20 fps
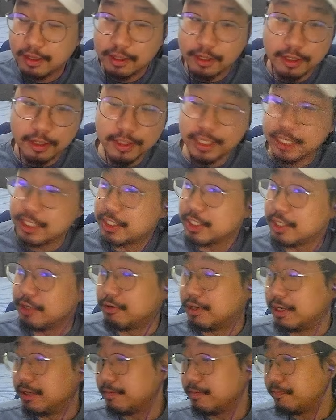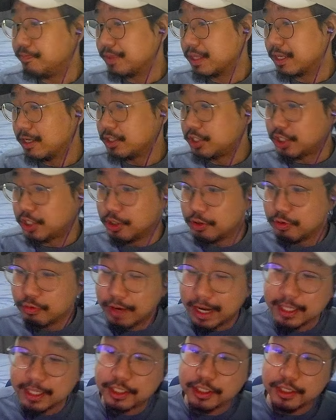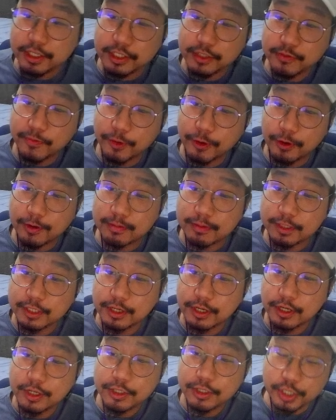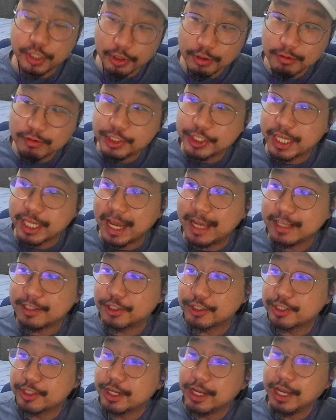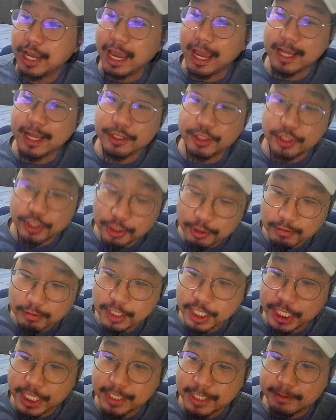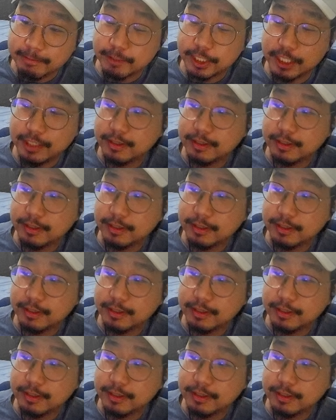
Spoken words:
This unit, 2 resonance forms, 2 sets, and 2 teams.